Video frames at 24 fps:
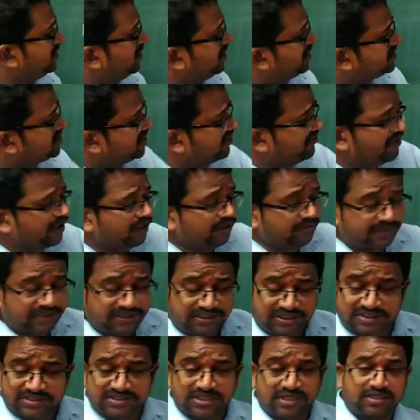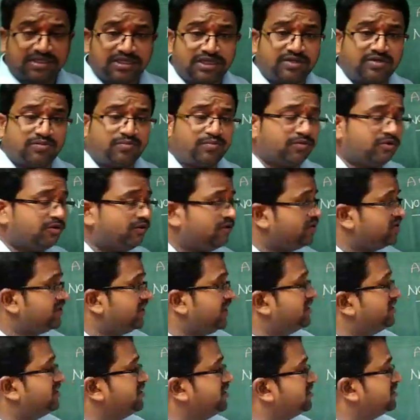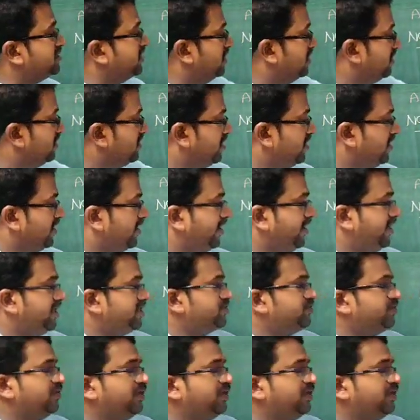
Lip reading: There are several methods are there to produce acids. It is